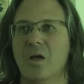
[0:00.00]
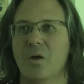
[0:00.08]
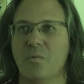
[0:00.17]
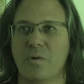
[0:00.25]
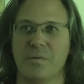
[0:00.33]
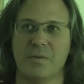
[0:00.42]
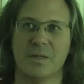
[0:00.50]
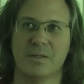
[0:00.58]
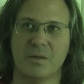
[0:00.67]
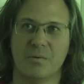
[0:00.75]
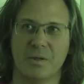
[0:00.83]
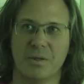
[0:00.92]
one of the things
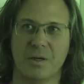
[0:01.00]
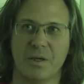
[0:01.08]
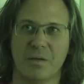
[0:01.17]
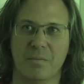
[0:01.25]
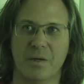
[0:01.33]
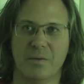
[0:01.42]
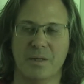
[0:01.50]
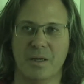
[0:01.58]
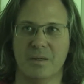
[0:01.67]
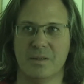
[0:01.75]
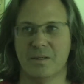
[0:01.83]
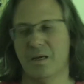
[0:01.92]
I really like about
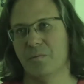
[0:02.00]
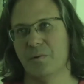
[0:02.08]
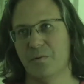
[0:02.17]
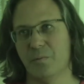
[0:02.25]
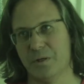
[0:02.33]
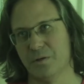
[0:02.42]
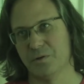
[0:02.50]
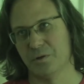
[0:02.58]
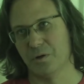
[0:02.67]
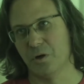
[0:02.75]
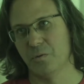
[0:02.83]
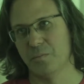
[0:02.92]
that is that when the windows
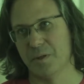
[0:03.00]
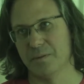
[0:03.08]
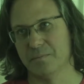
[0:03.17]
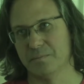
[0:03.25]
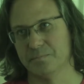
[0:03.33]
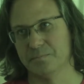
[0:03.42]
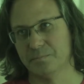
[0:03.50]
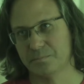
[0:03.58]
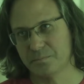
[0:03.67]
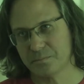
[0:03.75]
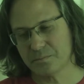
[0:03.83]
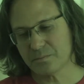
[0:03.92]
are open,
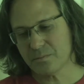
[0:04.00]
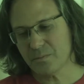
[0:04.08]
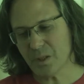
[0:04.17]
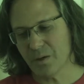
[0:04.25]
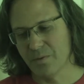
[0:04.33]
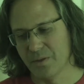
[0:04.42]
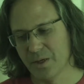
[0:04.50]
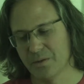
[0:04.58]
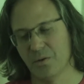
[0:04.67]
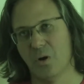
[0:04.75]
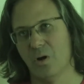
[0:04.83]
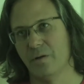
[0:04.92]

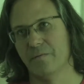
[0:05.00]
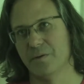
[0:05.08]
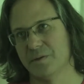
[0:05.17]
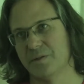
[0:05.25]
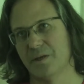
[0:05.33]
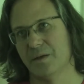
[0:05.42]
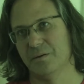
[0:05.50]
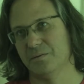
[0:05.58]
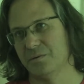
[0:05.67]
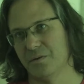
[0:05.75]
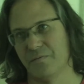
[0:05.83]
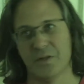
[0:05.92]
then all the
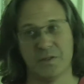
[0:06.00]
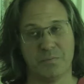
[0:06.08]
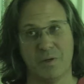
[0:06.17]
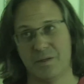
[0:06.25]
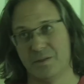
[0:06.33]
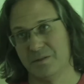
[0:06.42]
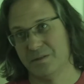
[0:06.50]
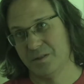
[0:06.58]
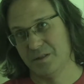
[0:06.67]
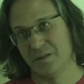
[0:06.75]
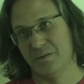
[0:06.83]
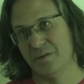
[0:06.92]
sound that's
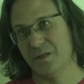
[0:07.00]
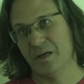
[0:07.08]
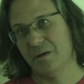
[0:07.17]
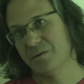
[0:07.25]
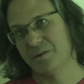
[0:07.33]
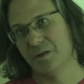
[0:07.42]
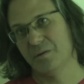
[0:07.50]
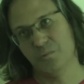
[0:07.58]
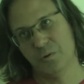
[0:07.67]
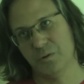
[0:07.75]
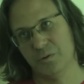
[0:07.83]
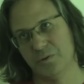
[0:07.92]
present in the outside
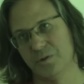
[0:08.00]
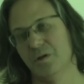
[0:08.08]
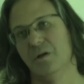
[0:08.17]
world